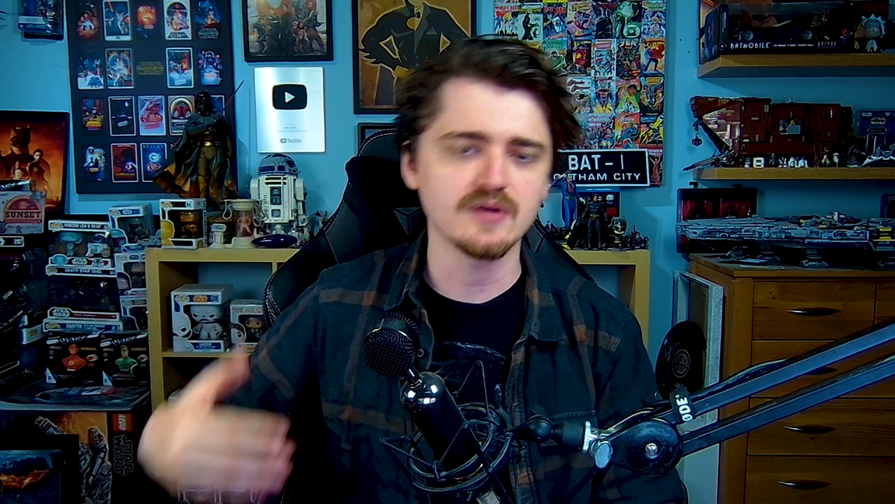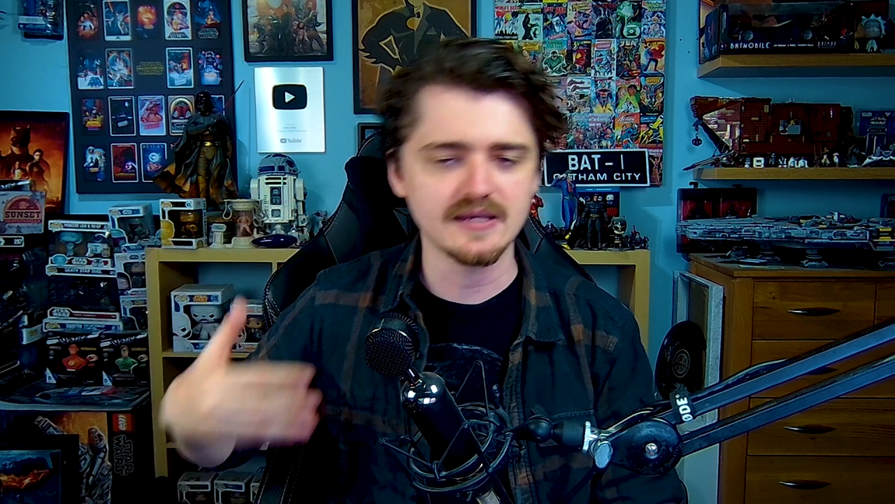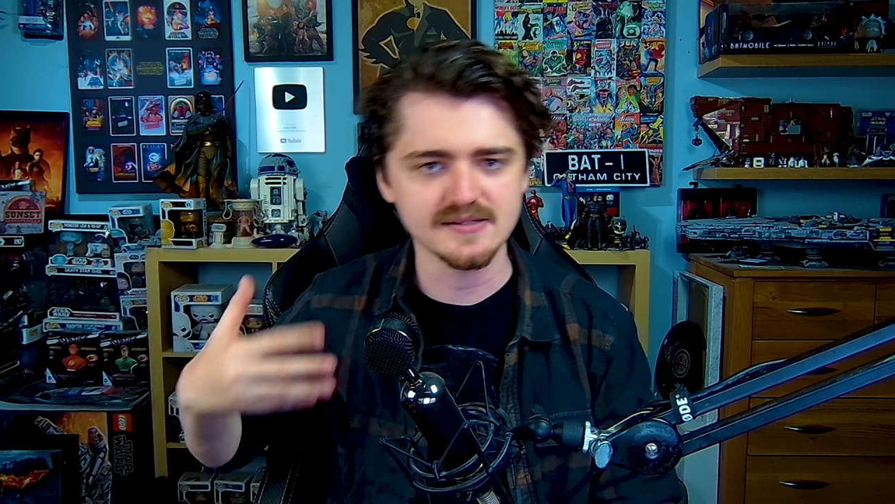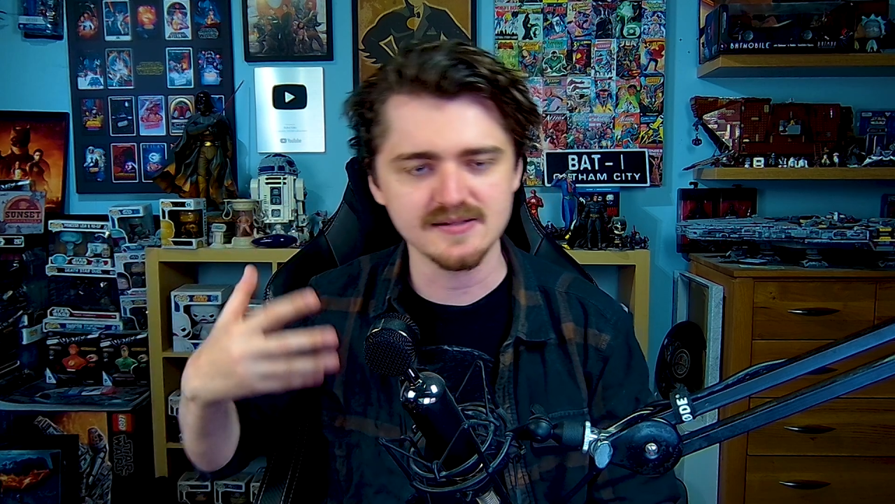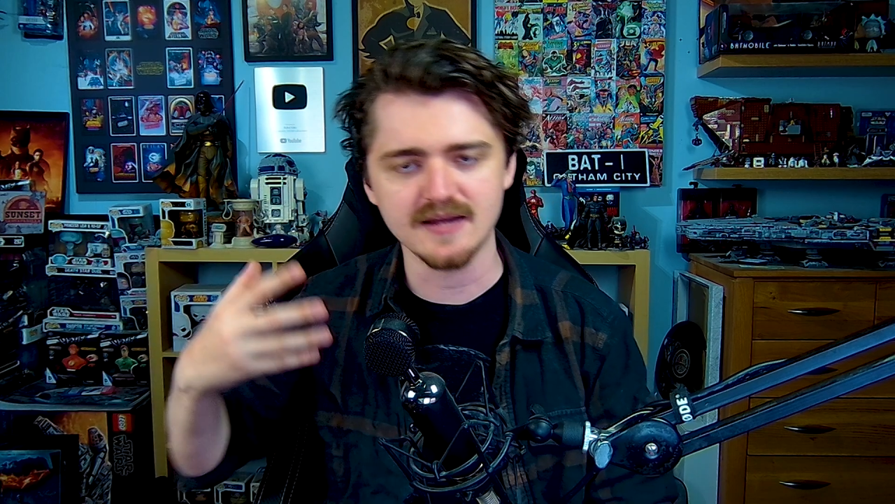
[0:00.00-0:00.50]

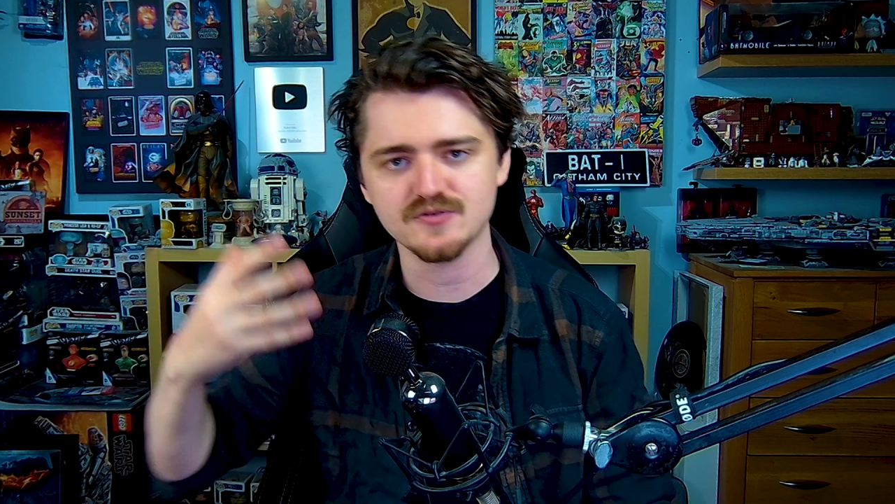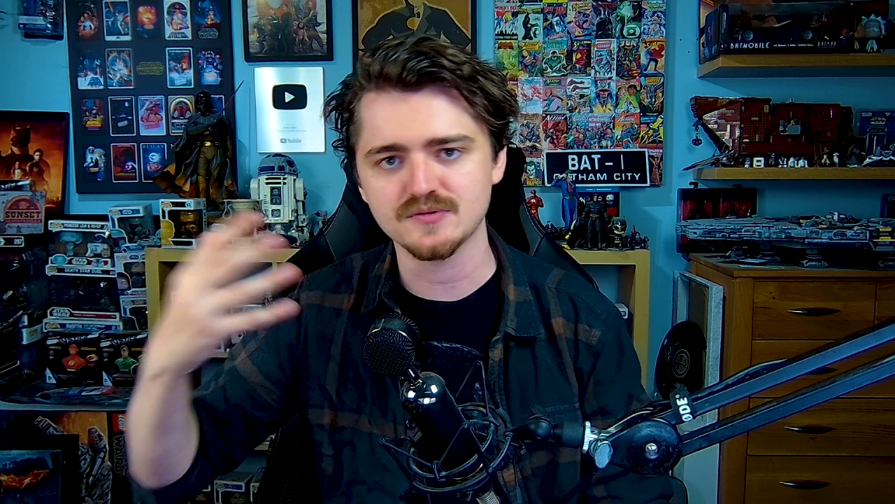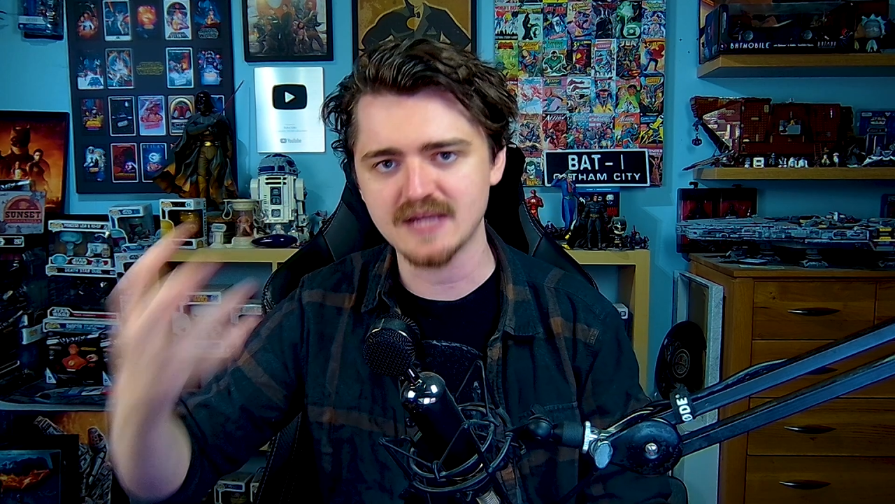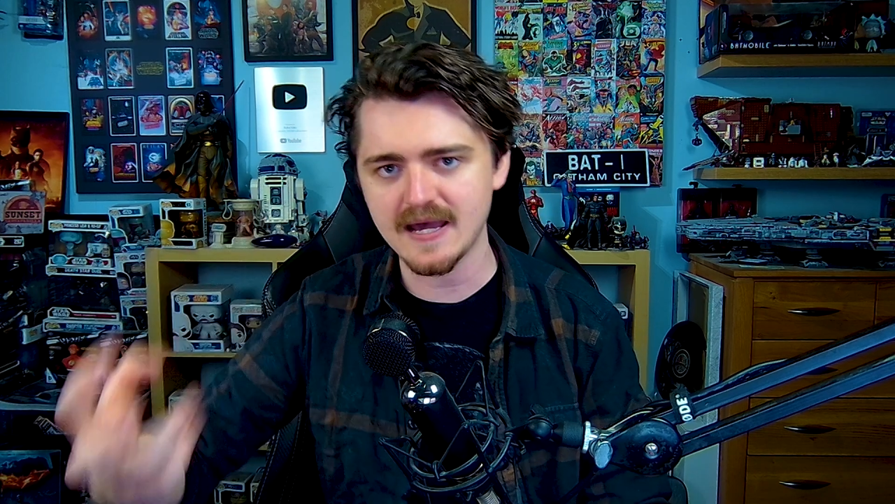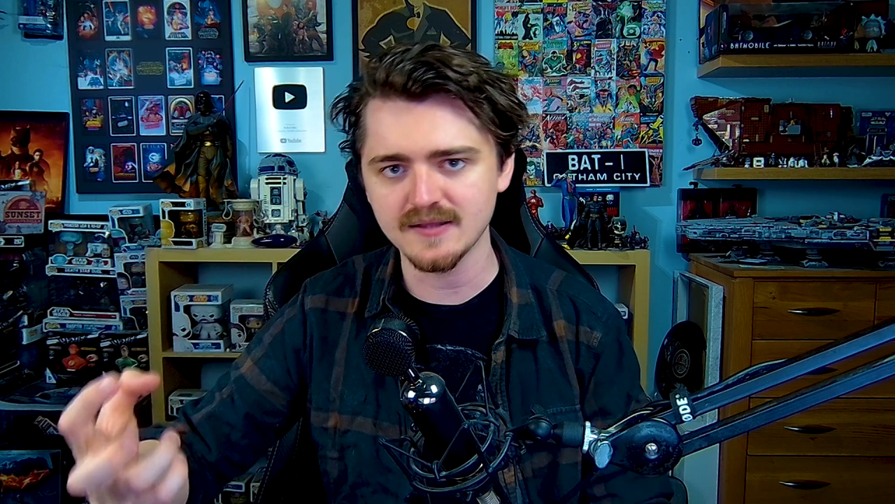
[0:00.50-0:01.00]
his natural
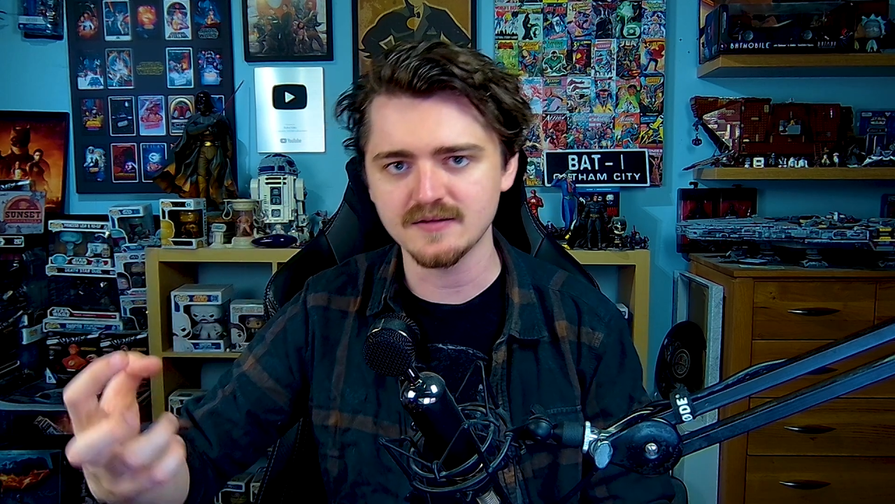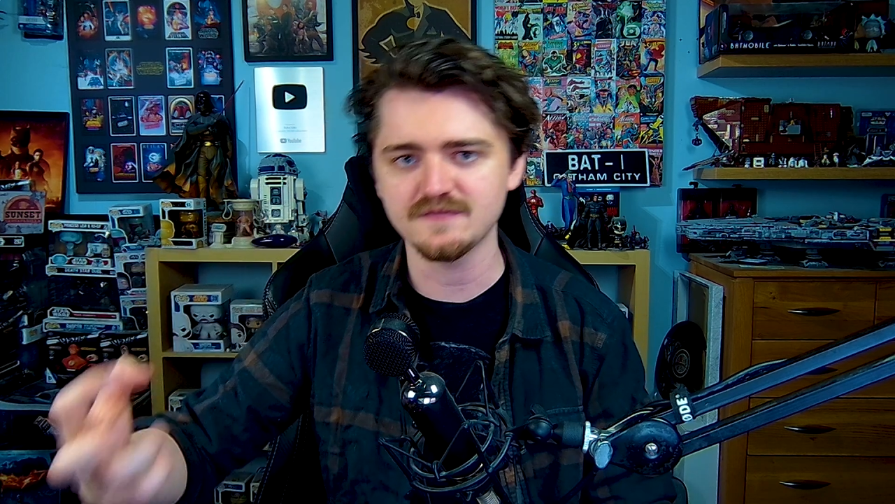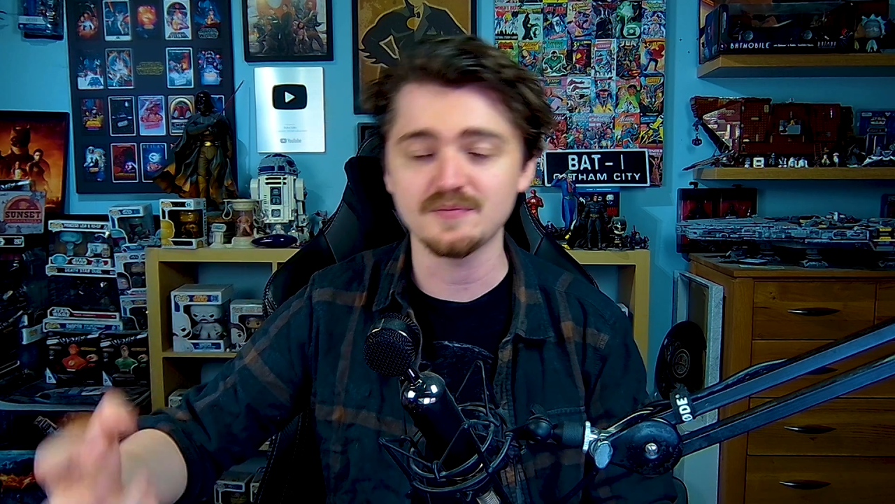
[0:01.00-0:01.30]
talent for